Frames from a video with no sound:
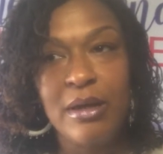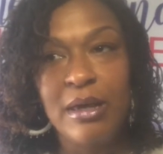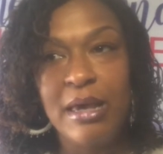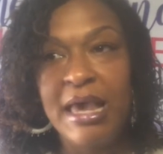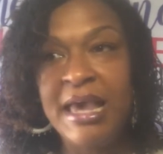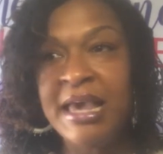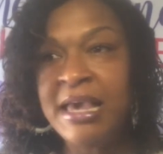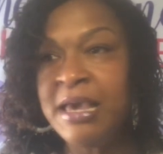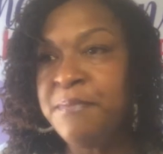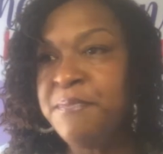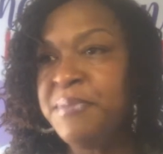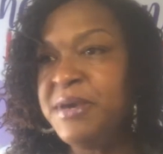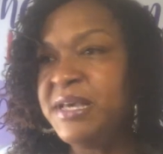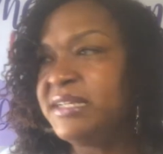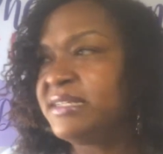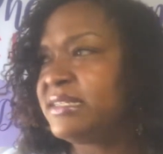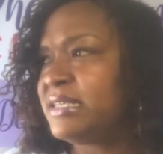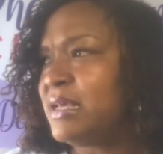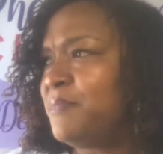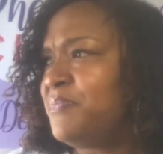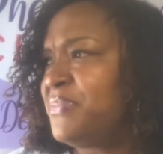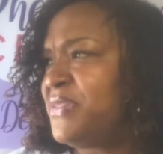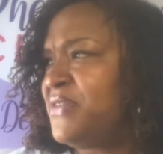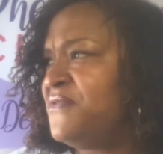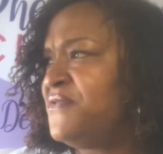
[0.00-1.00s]
It could be
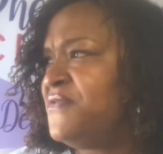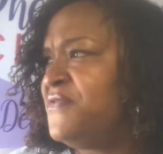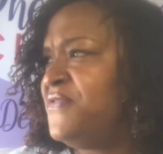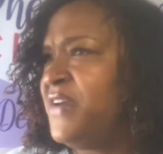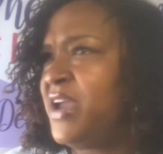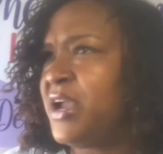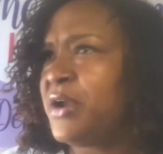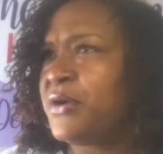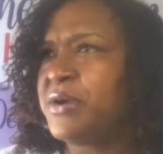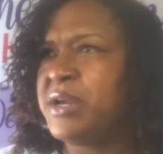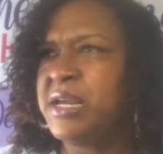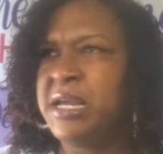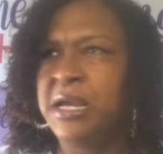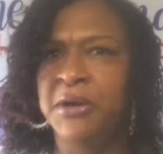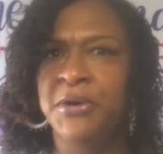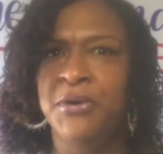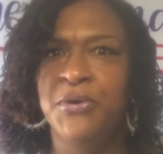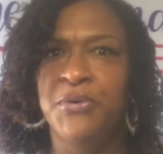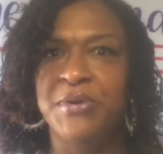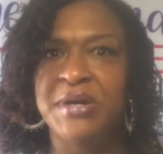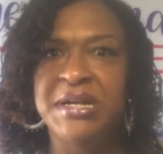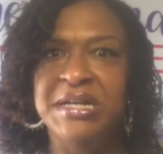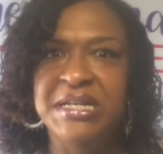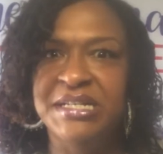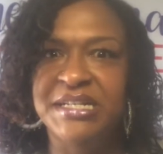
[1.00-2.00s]
something very
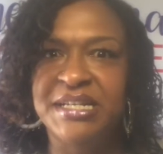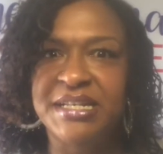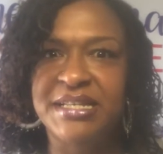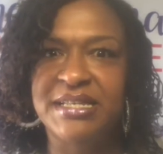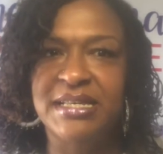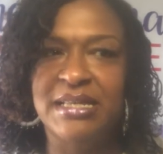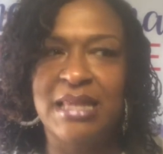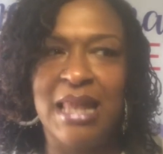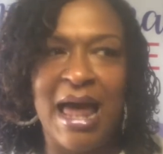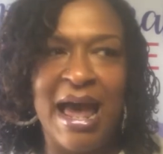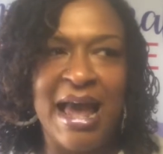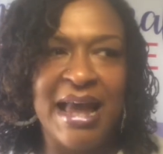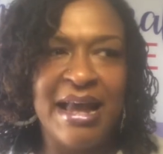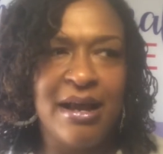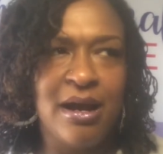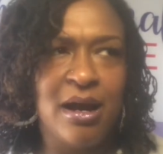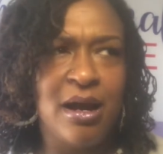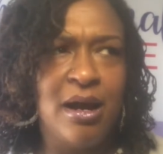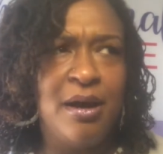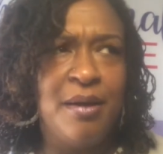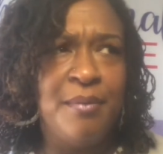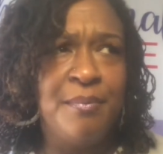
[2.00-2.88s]
egregious like